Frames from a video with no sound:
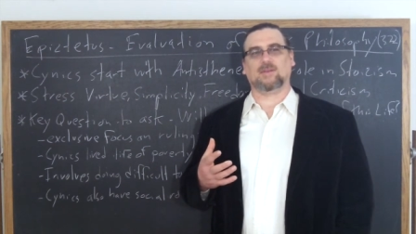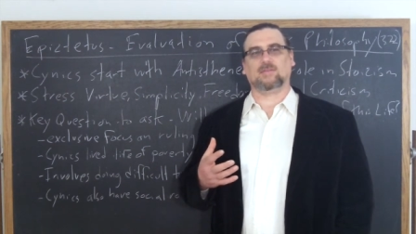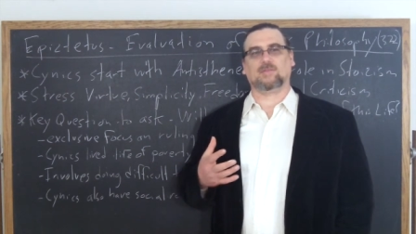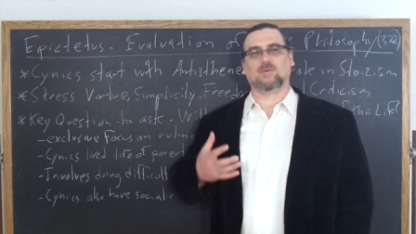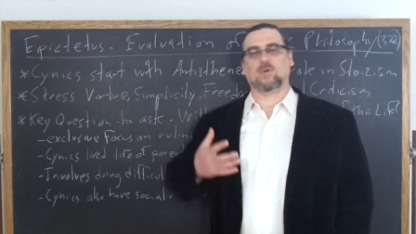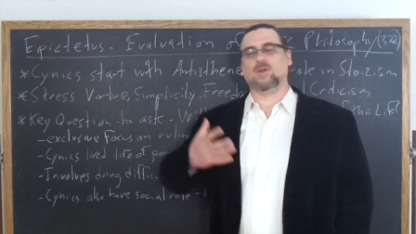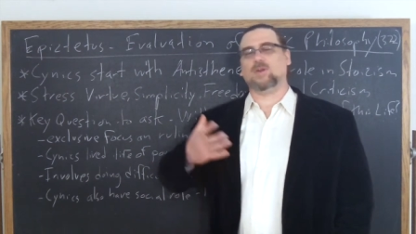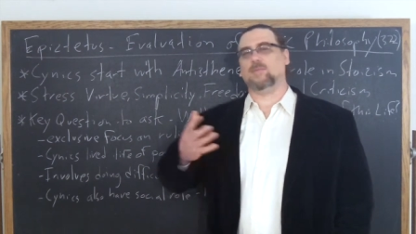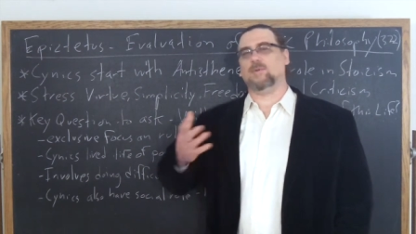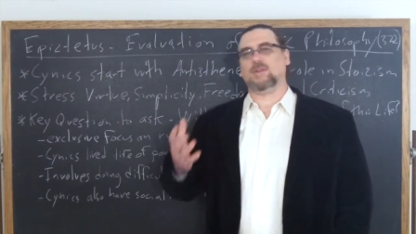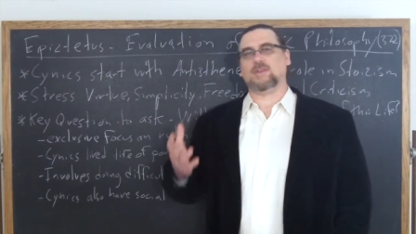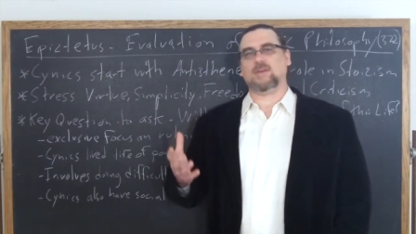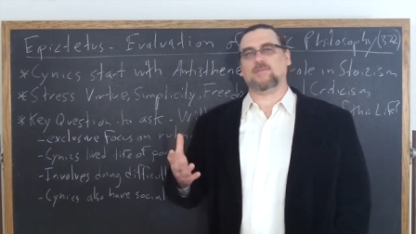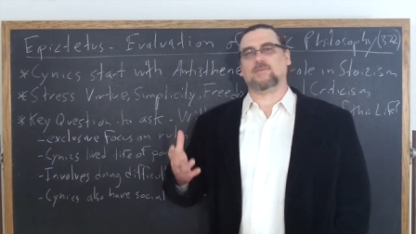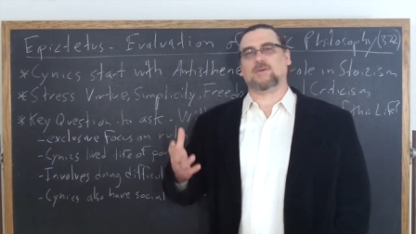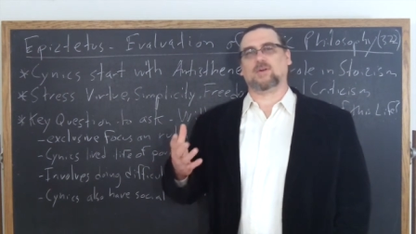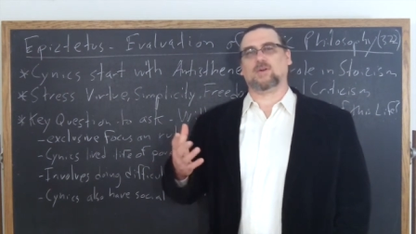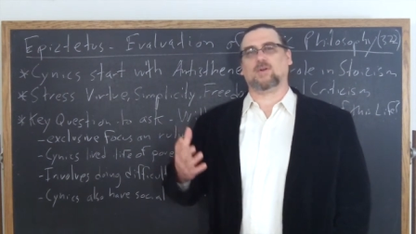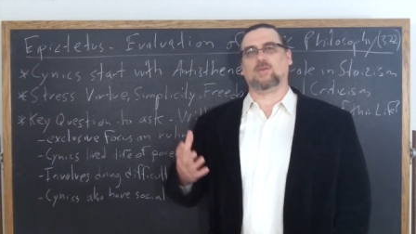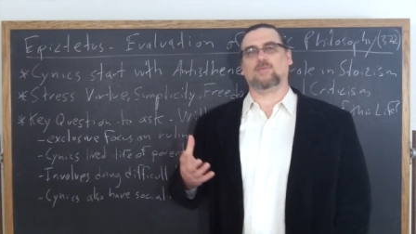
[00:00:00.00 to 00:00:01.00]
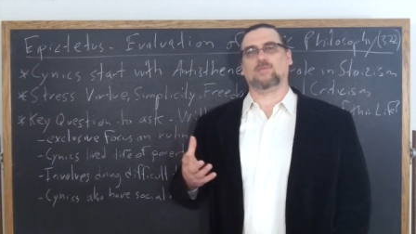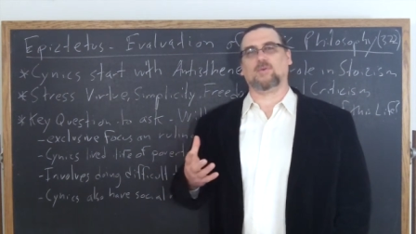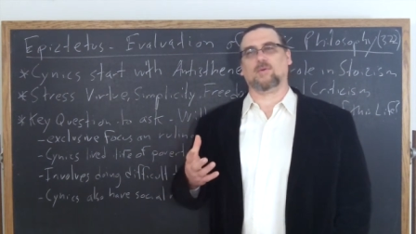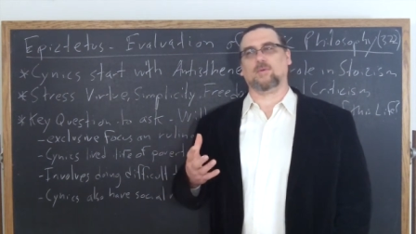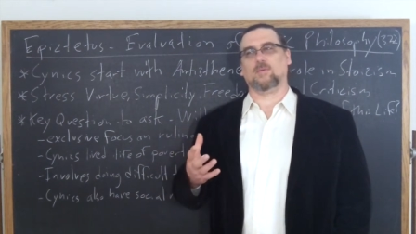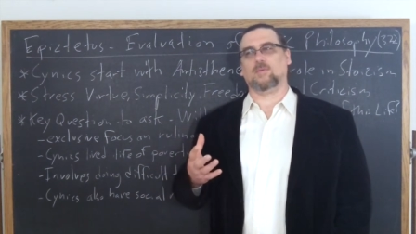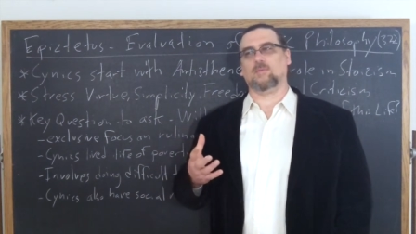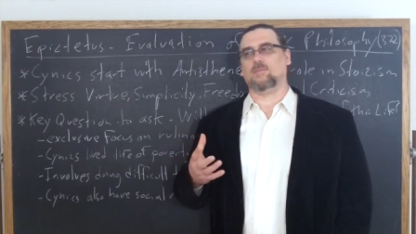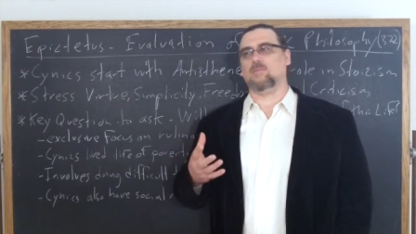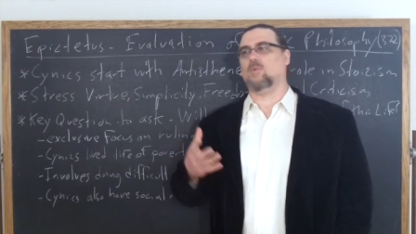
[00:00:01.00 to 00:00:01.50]
it's going to be difficult
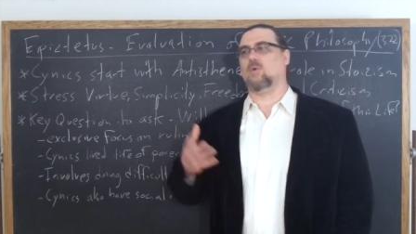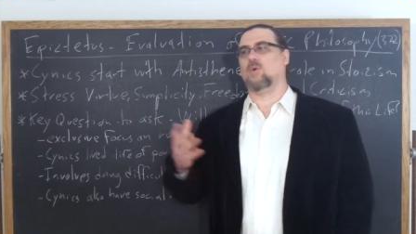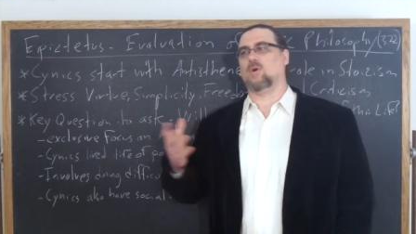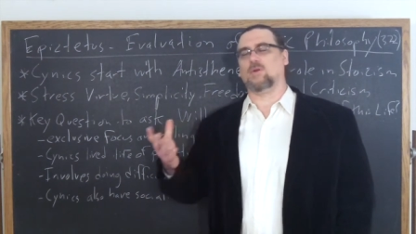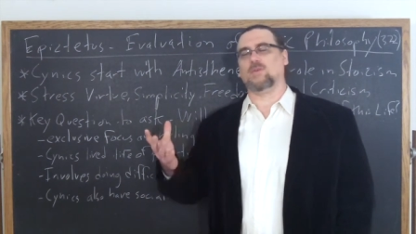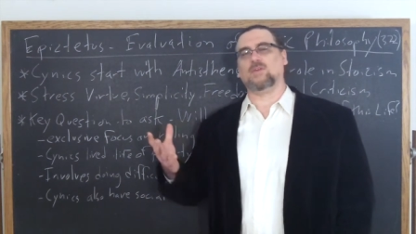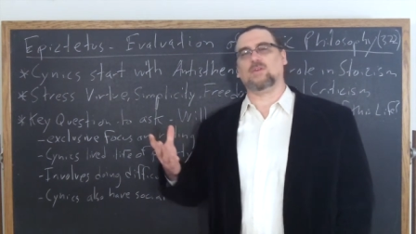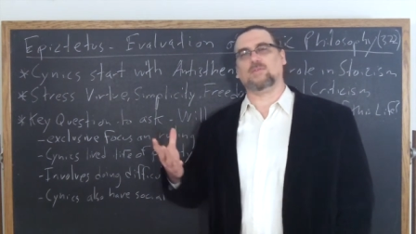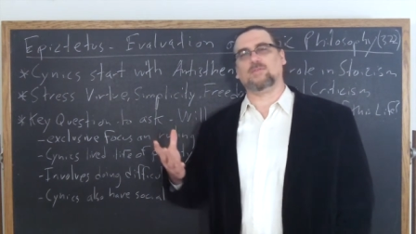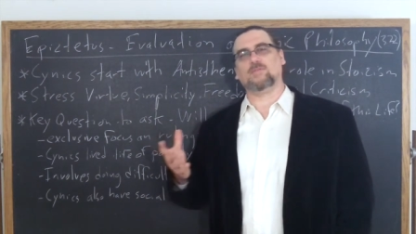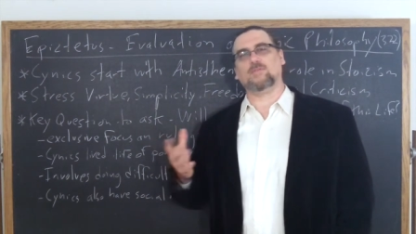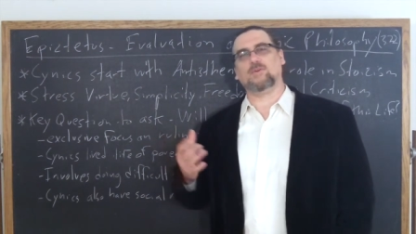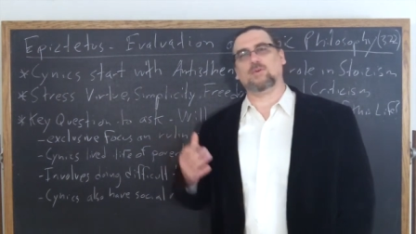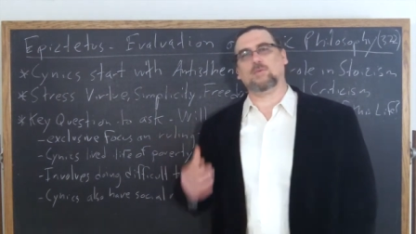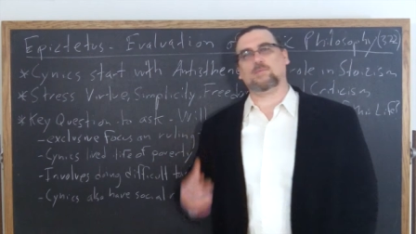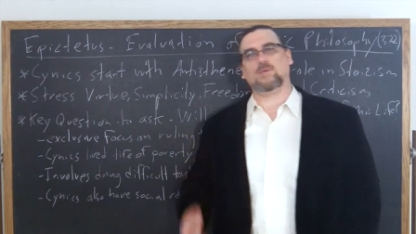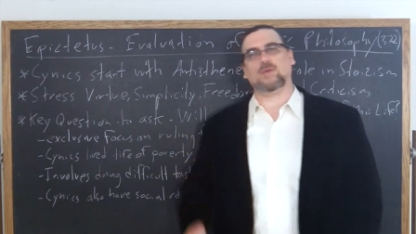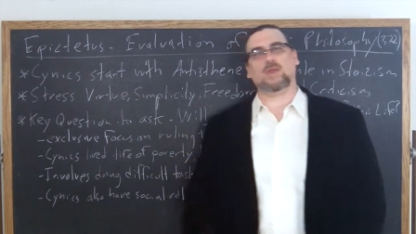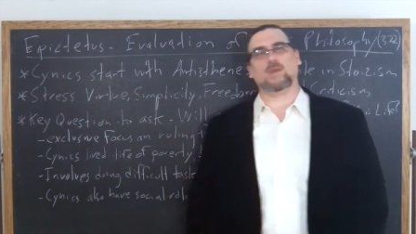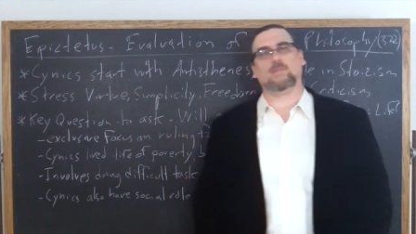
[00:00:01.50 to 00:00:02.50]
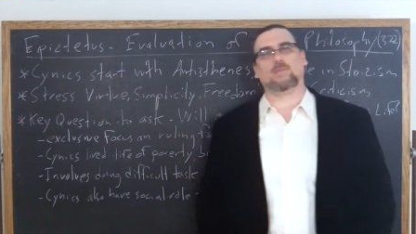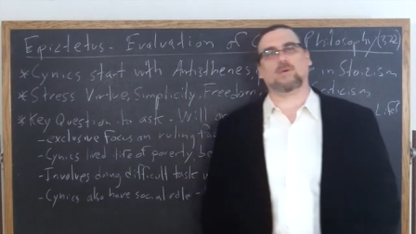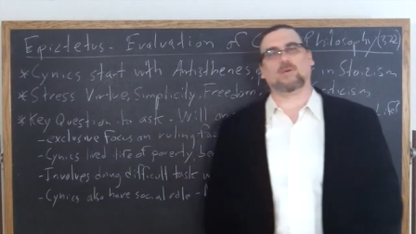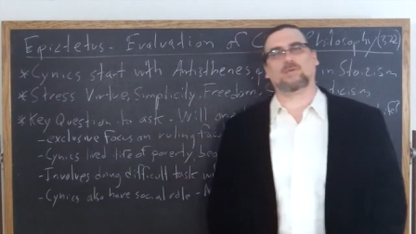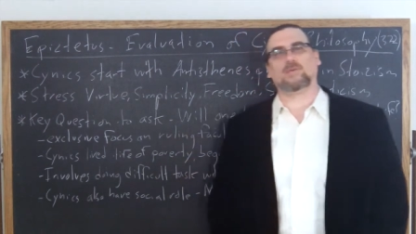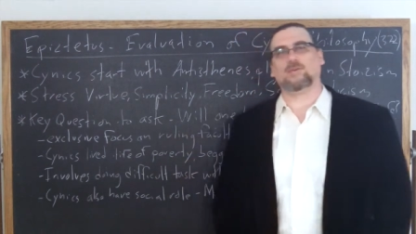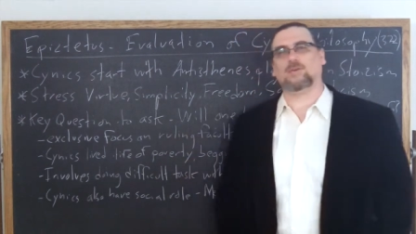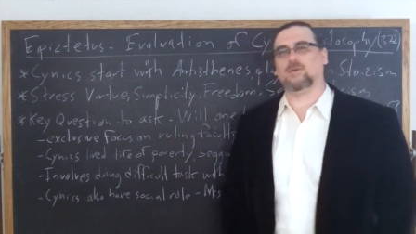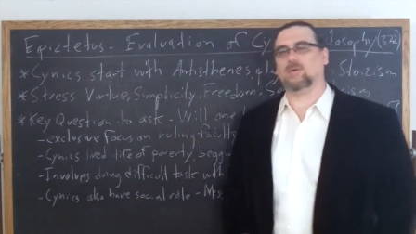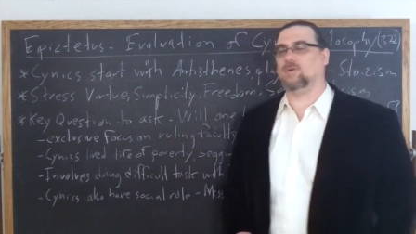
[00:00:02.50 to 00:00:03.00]
for more than a few
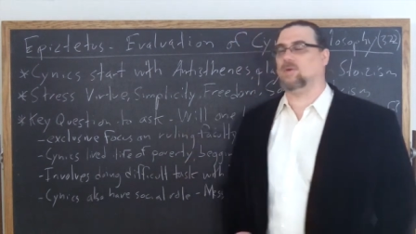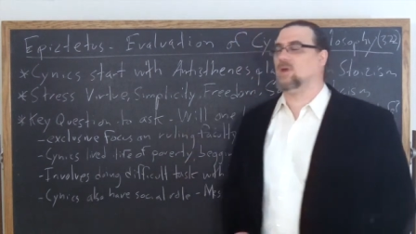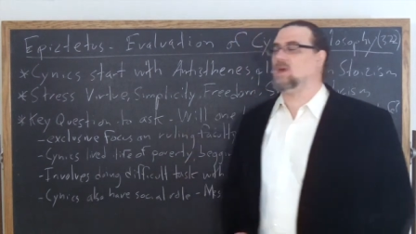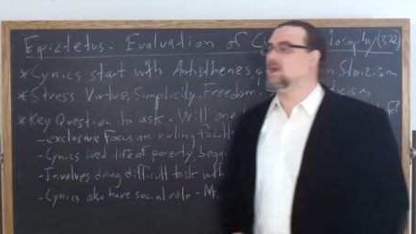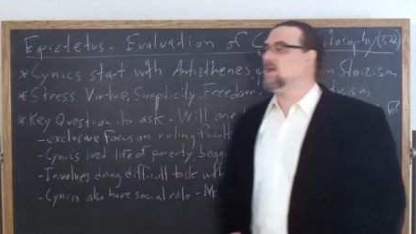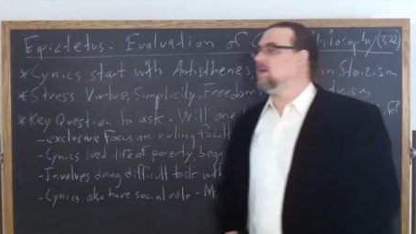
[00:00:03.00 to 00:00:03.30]
people to